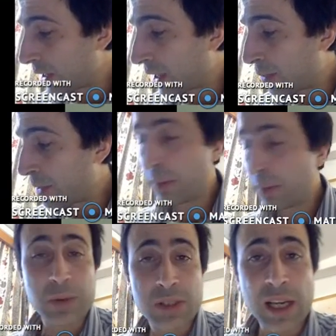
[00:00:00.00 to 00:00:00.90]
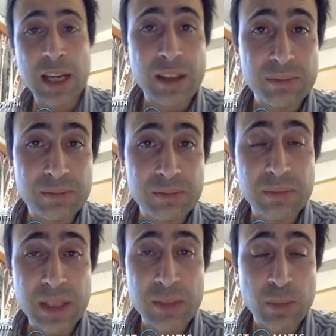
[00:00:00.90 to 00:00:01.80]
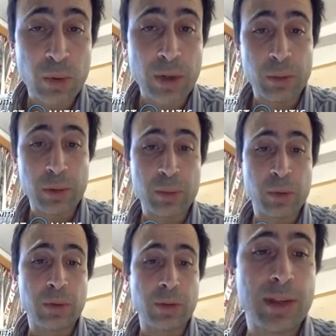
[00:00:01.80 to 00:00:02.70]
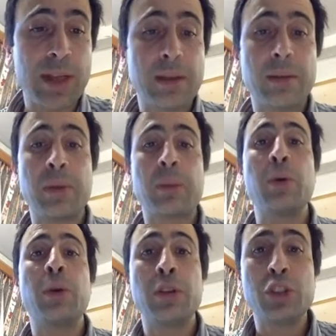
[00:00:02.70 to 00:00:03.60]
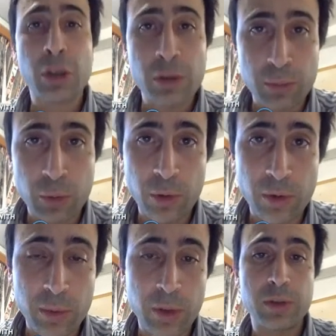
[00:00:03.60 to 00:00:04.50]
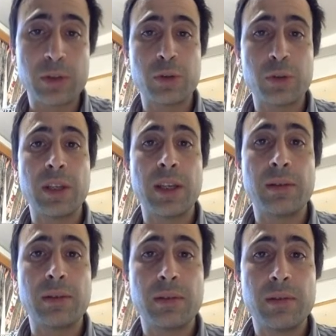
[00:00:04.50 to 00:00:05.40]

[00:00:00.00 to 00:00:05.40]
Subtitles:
Other people would say that it's more equitable that people who can shoulder more of the burden should then